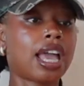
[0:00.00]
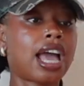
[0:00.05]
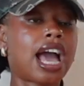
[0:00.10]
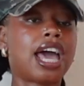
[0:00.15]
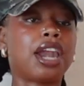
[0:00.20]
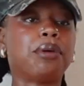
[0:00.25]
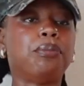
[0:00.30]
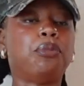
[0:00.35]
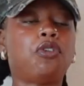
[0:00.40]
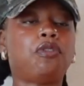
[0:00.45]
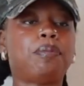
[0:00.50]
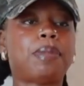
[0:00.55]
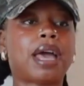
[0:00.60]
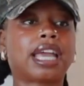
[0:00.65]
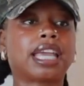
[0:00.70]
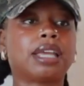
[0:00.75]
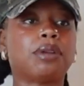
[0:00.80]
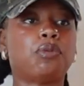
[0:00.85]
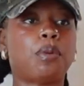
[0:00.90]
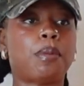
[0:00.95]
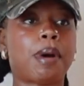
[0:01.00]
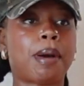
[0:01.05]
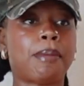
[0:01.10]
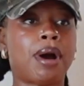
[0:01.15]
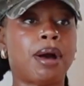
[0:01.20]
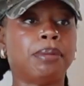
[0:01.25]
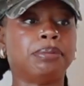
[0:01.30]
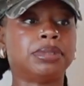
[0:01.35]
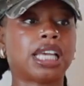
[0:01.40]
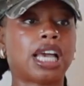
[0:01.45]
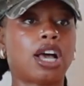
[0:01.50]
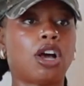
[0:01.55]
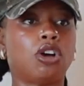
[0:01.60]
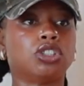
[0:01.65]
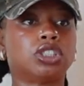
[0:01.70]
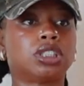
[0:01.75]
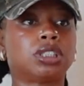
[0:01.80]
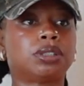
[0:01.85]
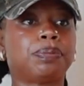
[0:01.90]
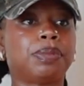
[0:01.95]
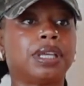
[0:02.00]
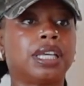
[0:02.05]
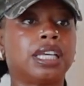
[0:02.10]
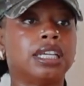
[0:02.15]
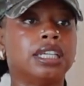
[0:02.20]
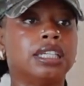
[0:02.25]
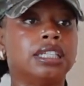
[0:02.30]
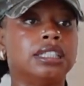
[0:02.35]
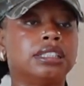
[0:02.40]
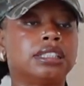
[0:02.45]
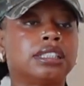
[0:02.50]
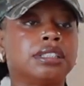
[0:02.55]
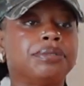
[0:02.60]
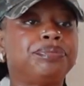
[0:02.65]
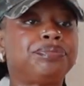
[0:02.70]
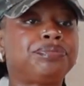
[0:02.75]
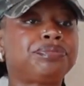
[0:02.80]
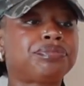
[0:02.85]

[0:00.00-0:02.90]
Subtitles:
I had to move back in with my mom's house because